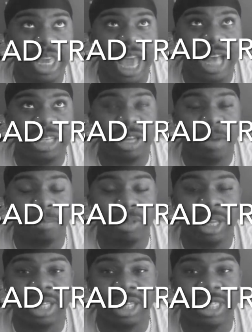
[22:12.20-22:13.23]
has
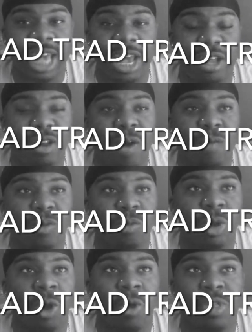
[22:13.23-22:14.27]
completely taken over
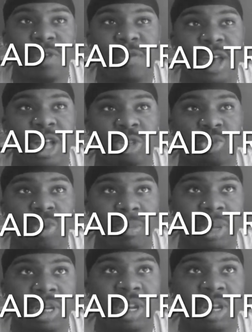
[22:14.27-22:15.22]
with OnlyFans women.